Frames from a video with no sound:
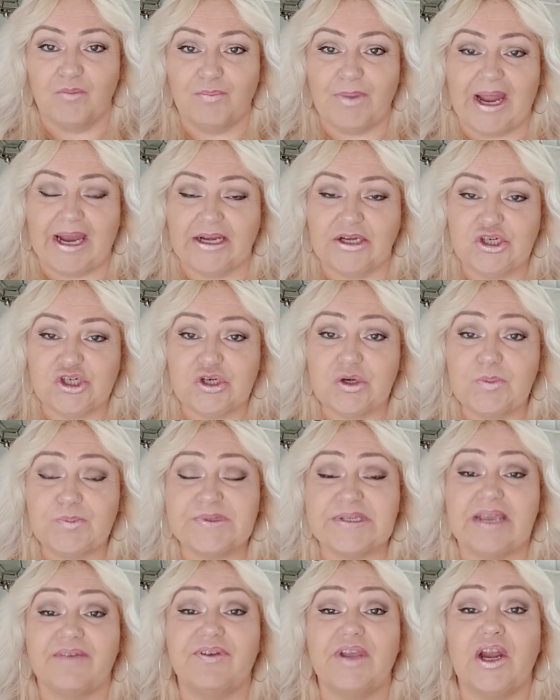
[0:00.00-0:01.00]
buying
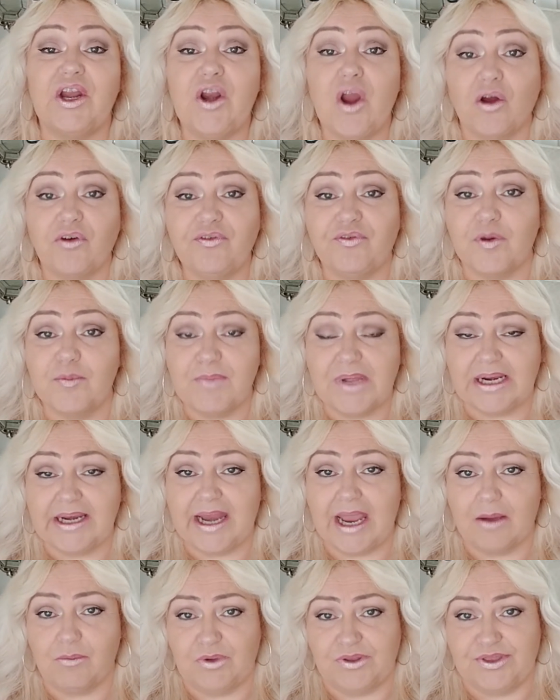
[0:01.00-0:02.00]
dupes. If you're not
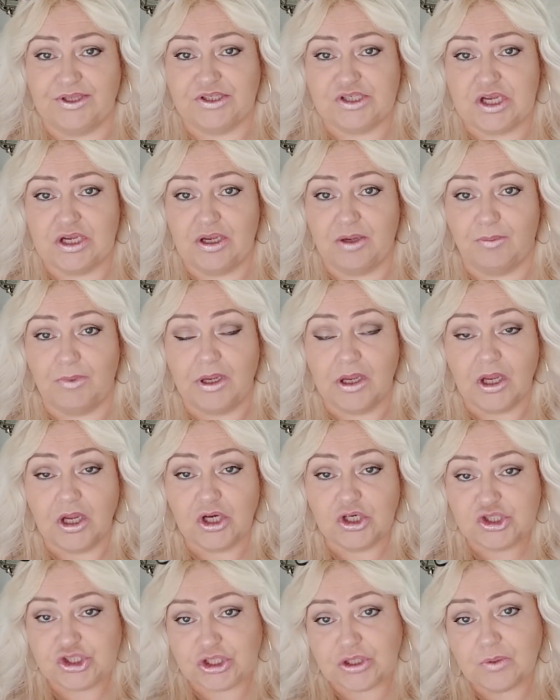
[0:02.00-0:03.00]
familiar with the term
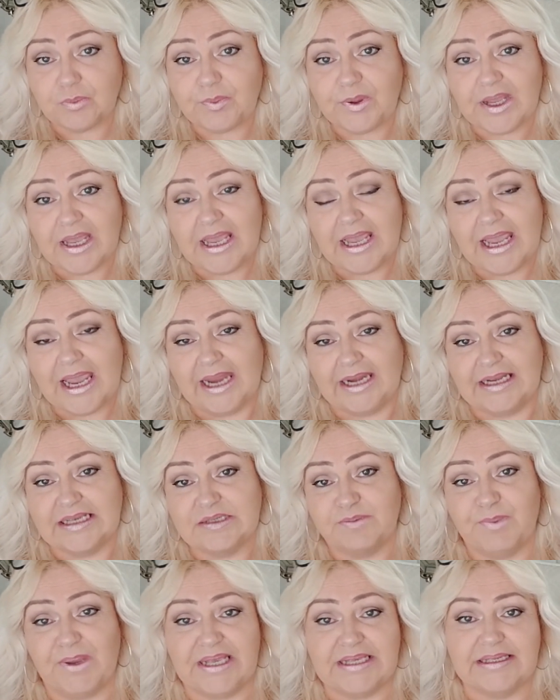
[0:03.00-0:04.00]
dupe, it is
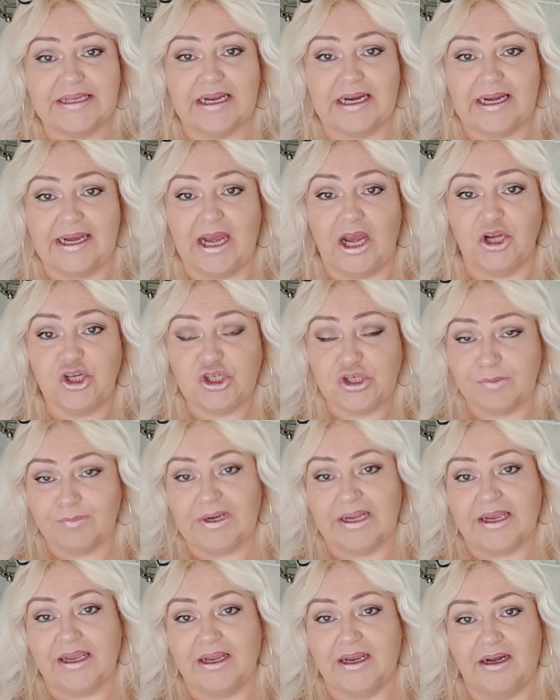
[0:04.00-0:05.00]
basically a
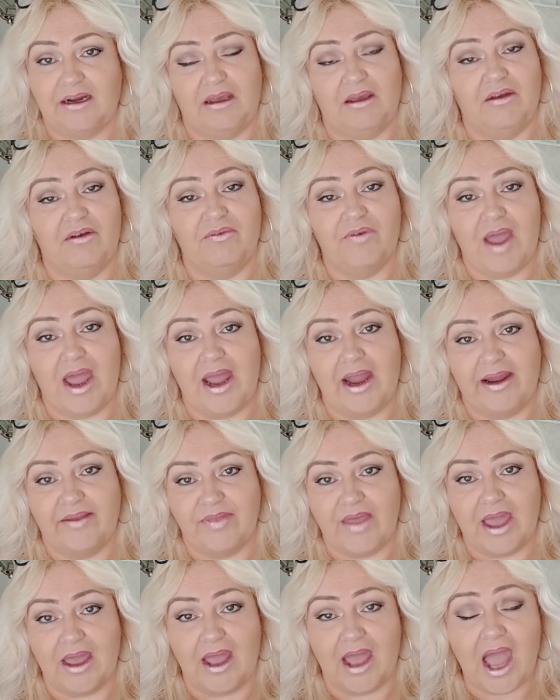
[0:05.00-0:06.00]
duplicate of
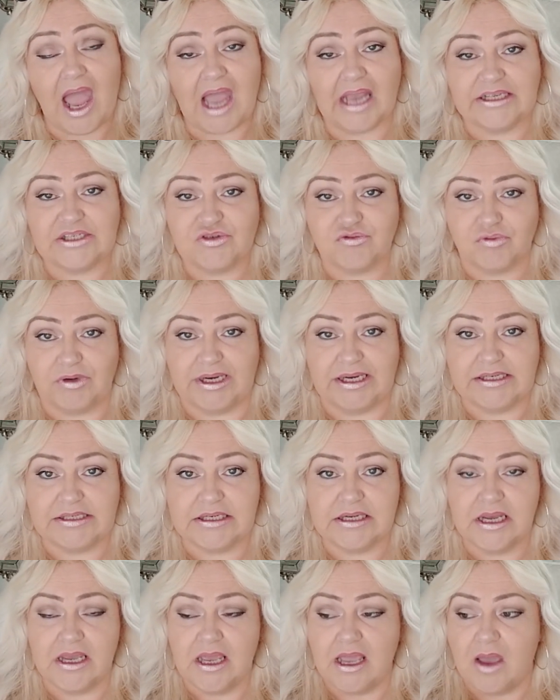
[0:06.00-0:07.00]
either high street
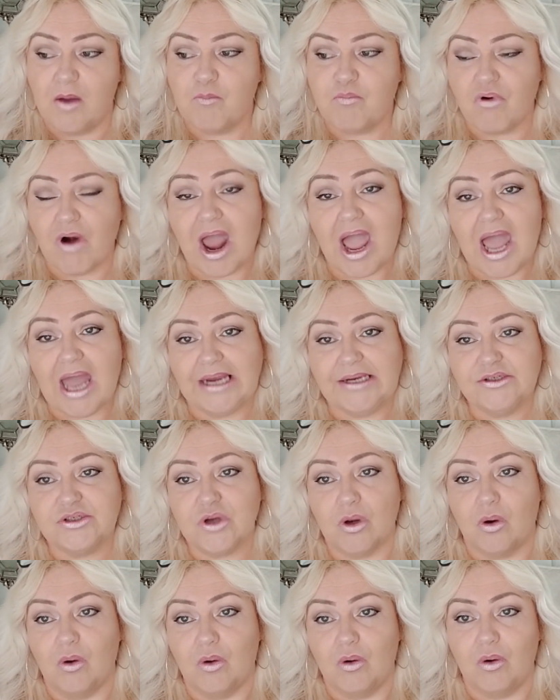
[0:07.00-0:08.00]
brand
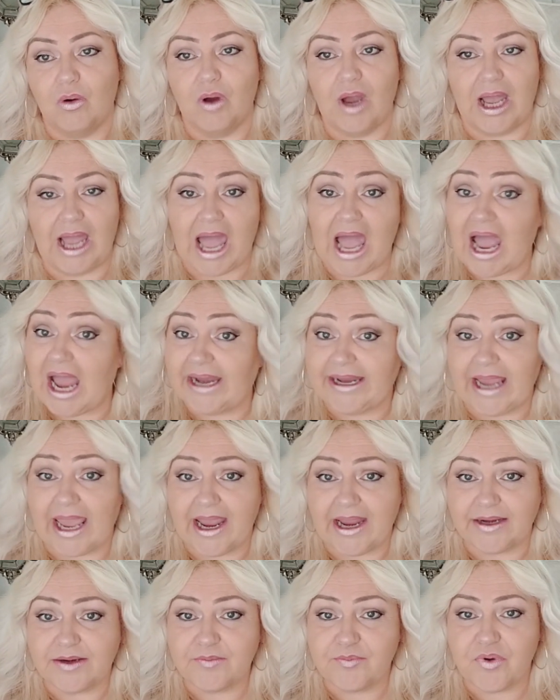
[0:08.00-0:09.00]
or
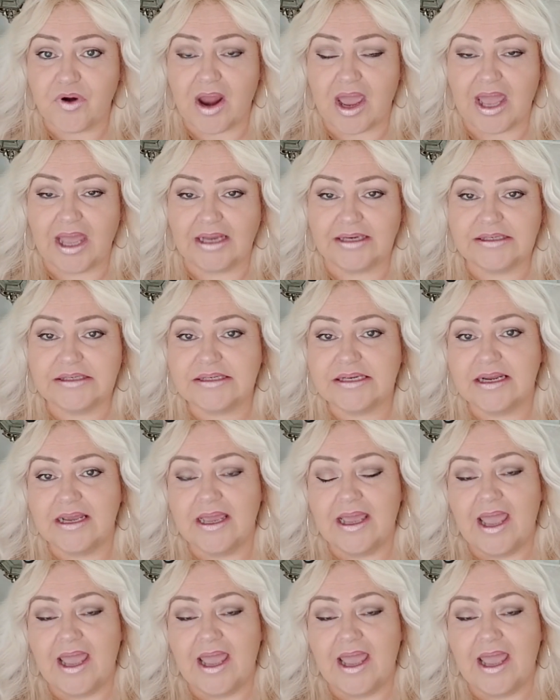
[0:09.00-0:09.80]
high-end brand,